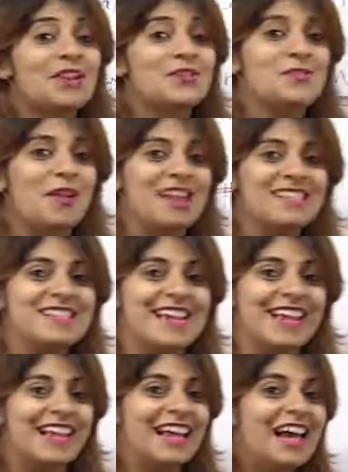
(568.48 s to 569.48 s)

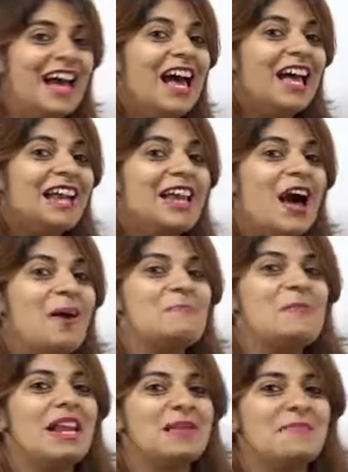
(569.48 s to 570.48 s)
interesting. Now,
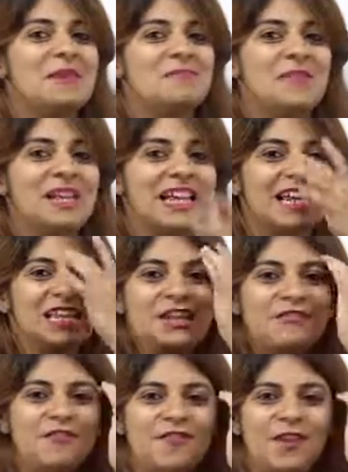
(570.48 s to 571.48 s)
many people get
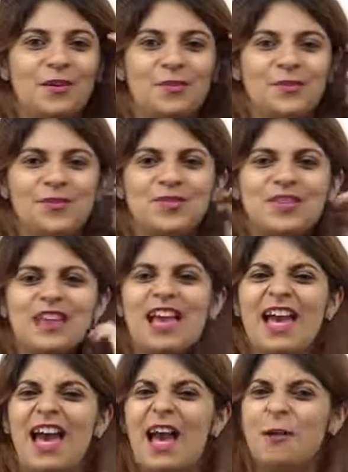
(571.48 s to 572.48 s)
confused.
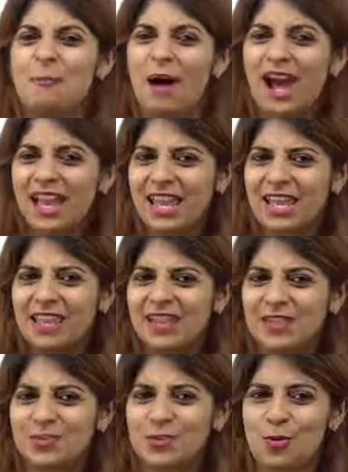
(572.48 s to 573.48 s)
Am I an
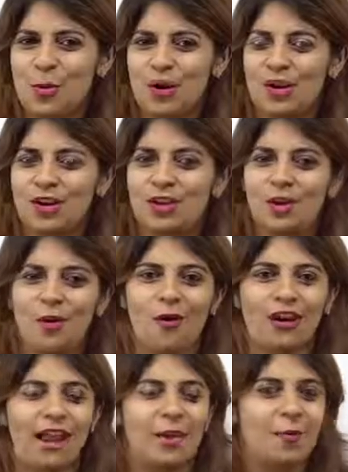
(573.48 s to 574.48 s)
extrovert
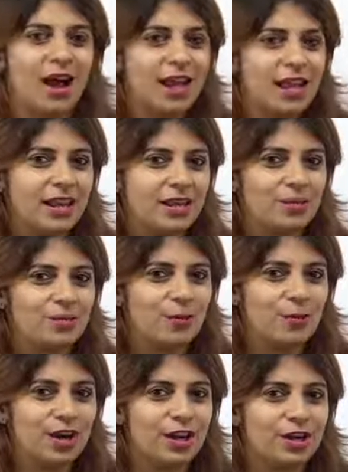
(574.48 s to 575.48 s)
or am I an
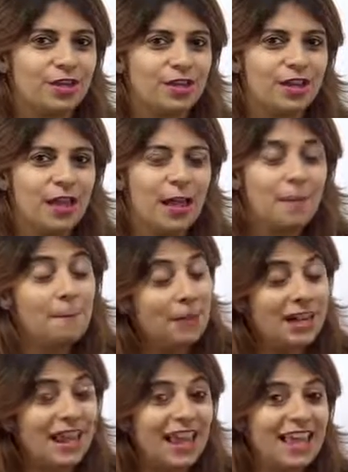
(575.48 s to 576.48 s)
introvert?
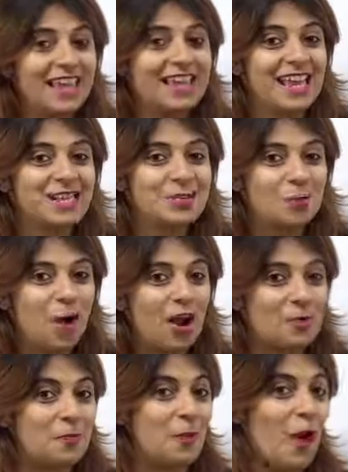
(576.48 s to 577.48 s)
But hey, guess
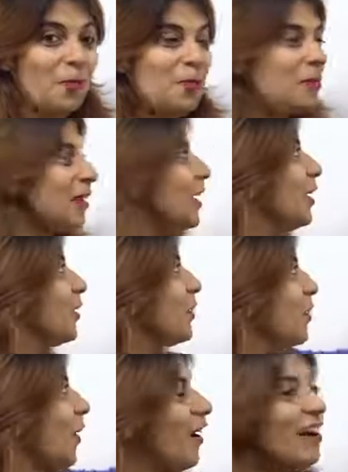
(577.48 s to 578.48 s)
what? Probably
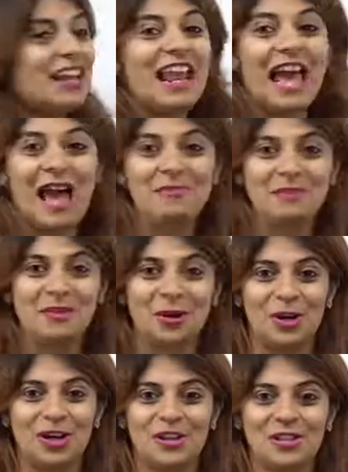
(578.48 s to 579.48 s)
you are an
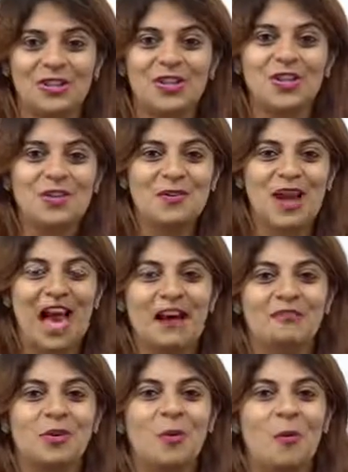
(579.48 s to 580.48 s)
ambivert. So you
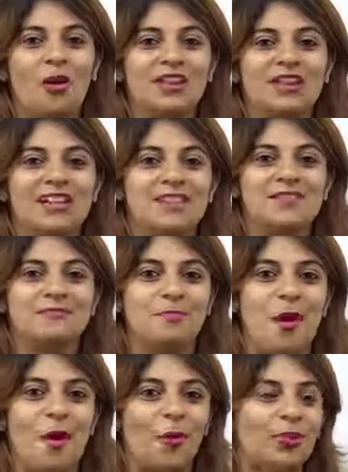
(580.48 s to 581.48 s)
have the qualities of
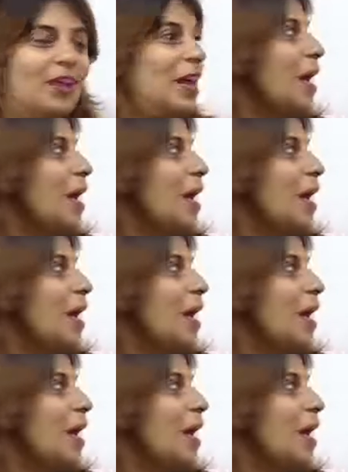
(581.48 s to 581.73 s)
both.